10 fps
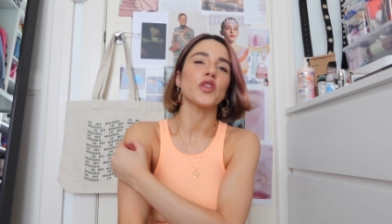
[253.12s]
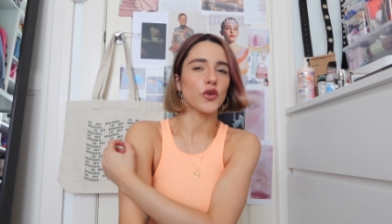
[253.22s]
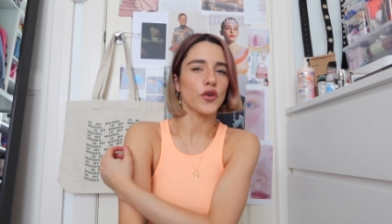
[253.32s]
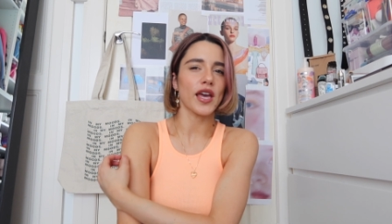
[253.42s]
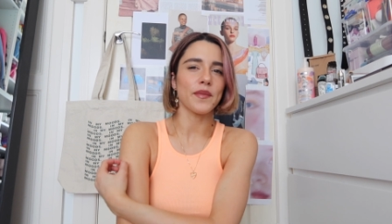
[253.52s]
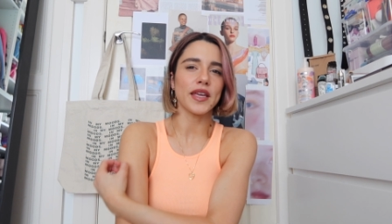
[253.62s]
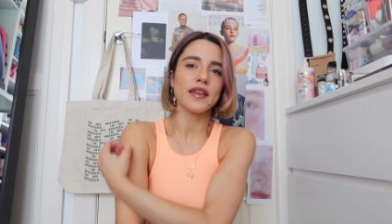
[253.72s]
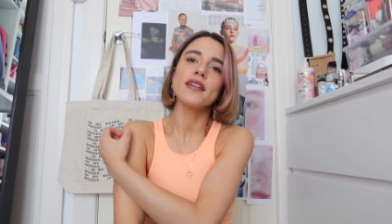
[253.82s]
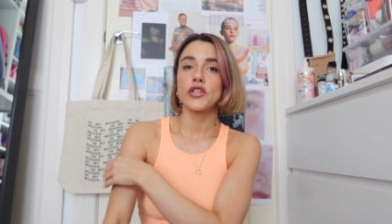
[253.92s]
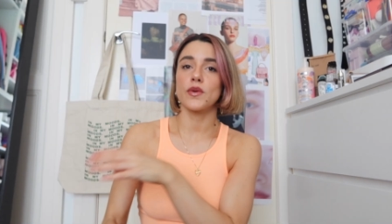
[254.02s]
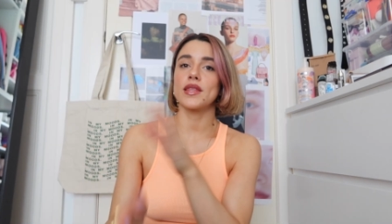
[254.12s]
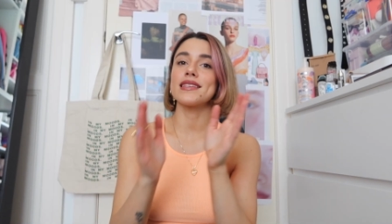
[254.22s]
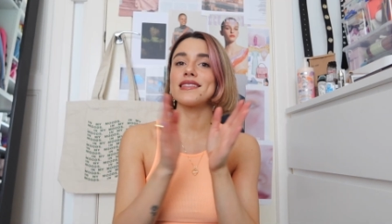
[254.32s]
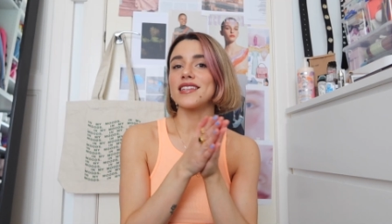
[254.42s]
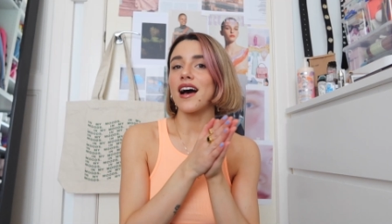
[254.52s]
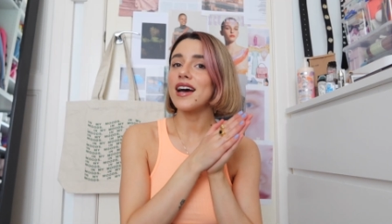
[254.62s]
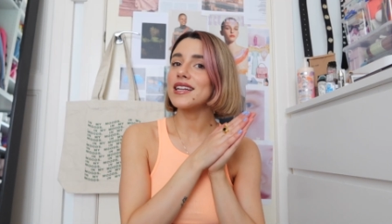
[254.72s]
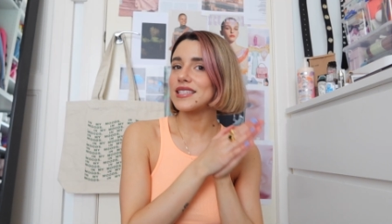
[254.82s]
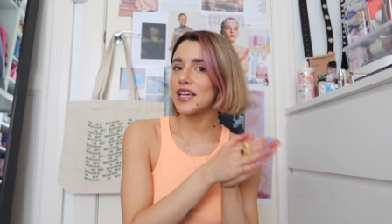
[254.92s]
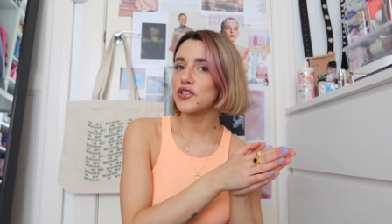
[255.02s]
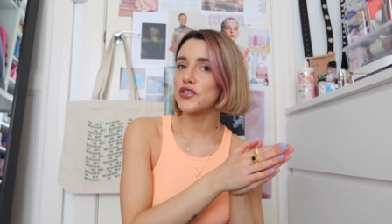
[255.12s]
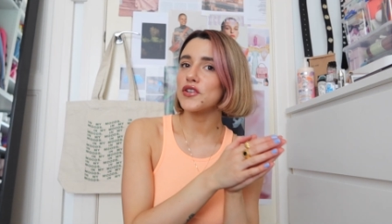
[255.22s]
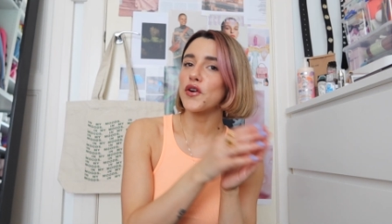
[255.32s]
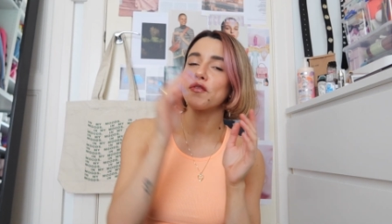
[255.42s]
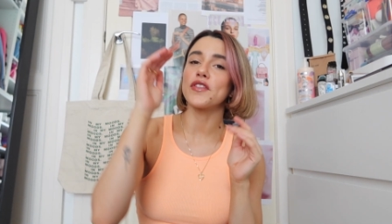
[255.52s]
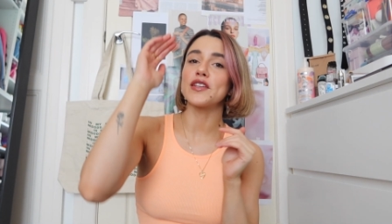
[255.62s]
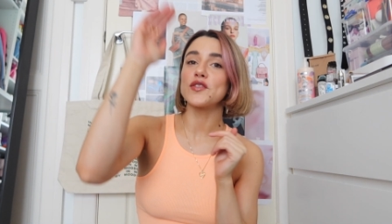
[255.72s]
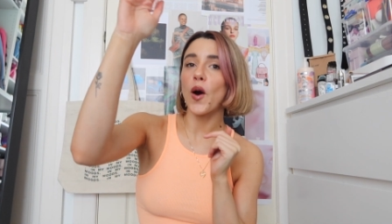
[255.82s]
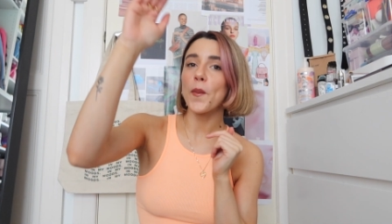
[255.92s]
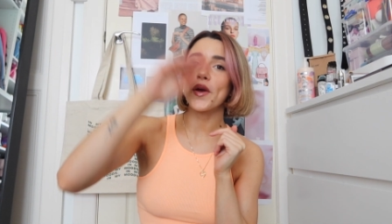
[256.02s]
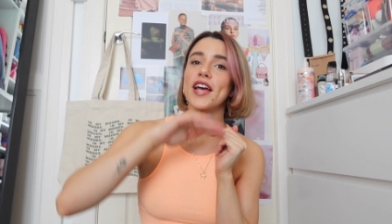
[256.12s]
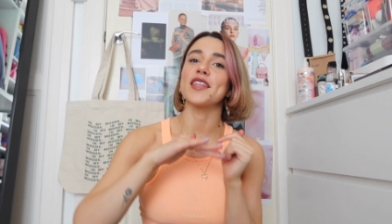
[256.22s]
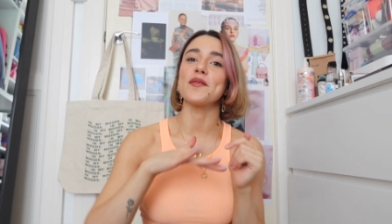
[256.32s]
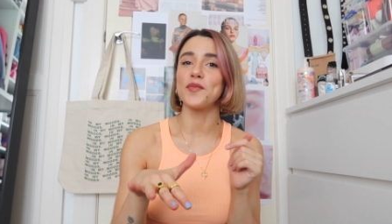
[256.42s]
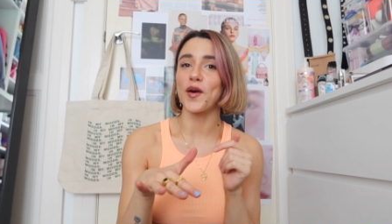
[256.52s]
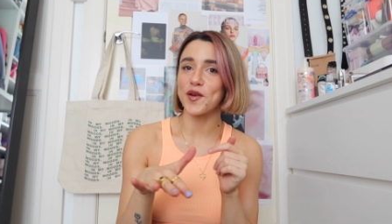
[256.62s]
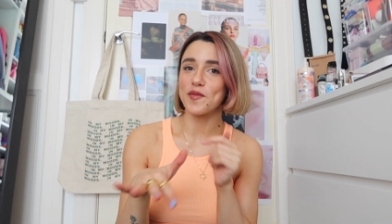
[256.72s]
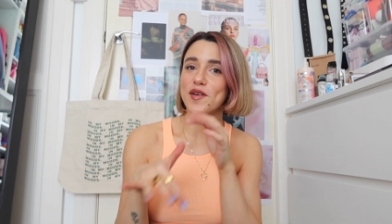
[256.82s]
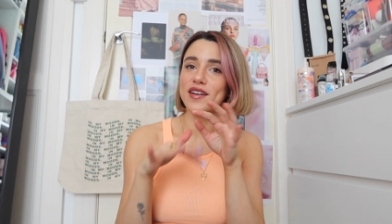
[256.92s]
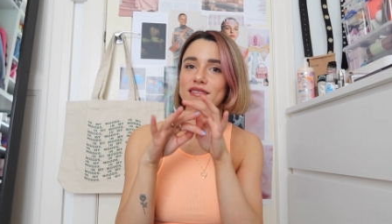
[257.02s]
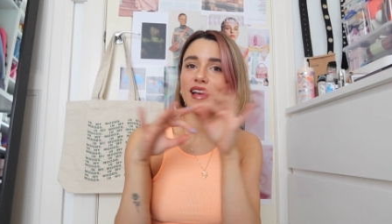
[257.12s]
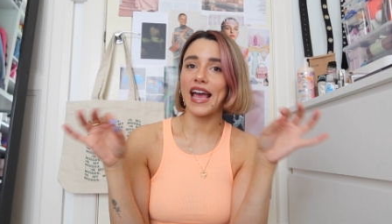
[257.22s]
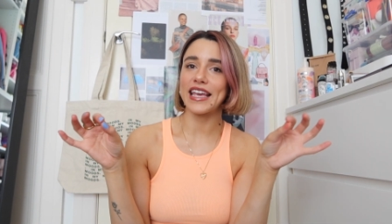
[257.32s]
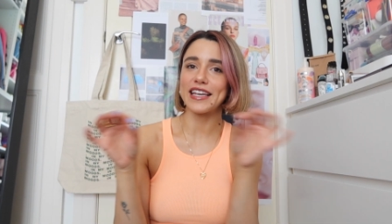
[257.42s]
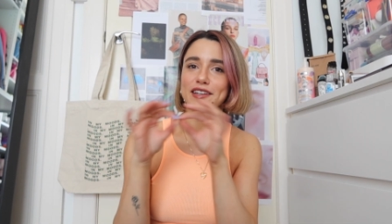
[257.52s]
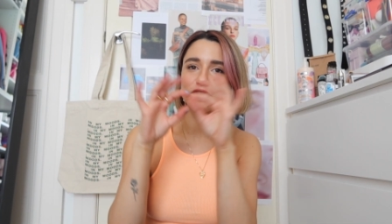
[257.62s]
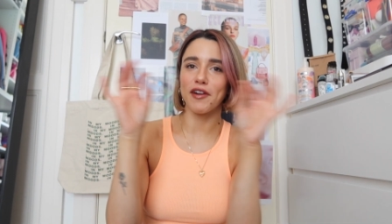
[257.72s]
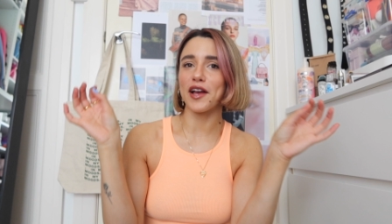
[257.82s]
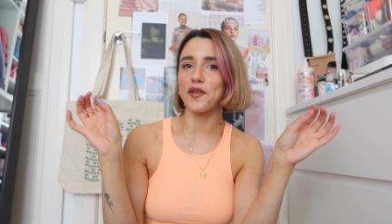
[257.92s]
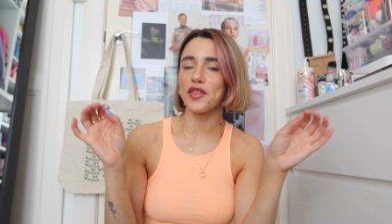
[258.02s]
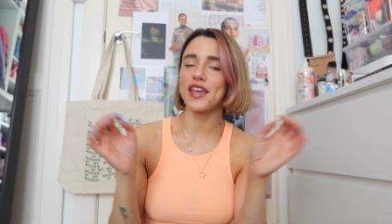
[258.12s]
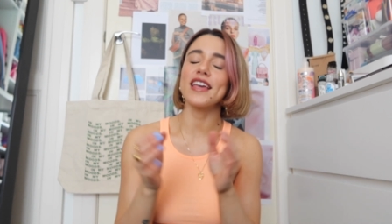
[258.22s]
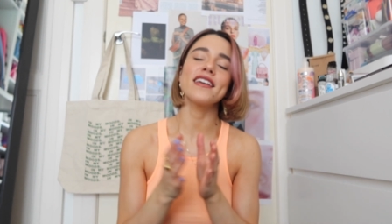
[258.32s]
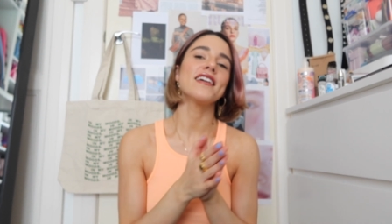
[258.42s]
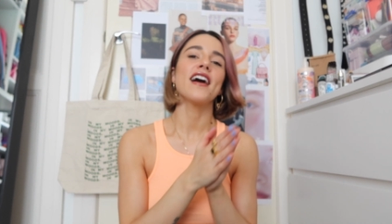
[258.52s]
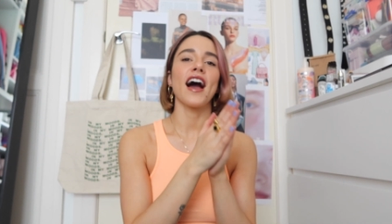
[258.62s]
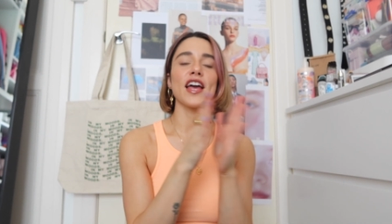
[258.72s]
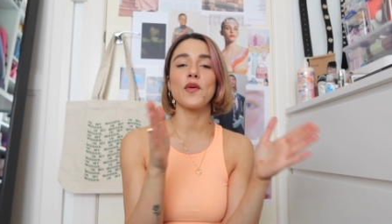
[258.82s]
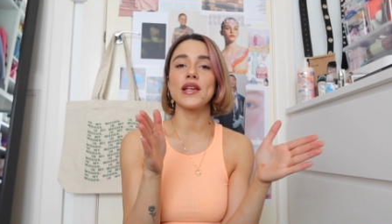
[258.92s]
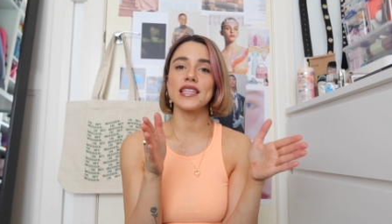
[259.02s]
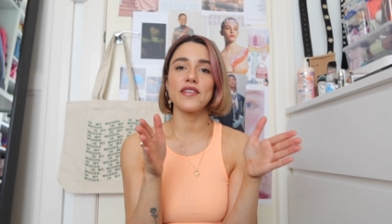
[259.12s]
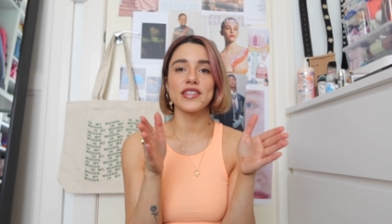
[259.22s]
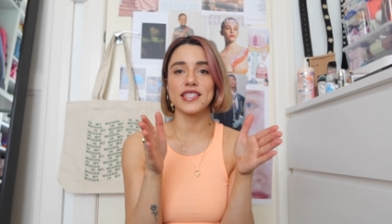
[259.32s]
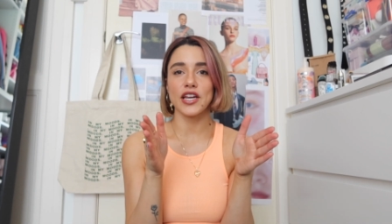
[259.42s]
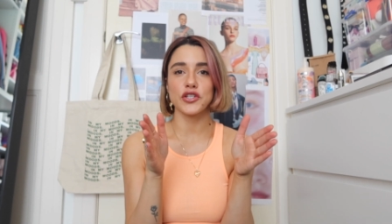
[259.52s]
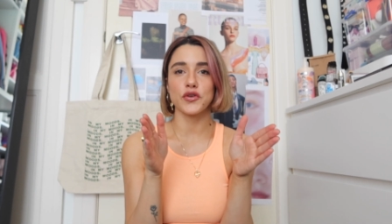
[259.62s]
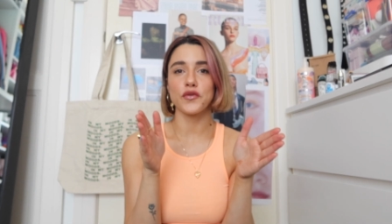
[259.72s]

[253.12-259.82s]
You get me. So at the start section of the top and the bottom hanging rail thing, I always leave a section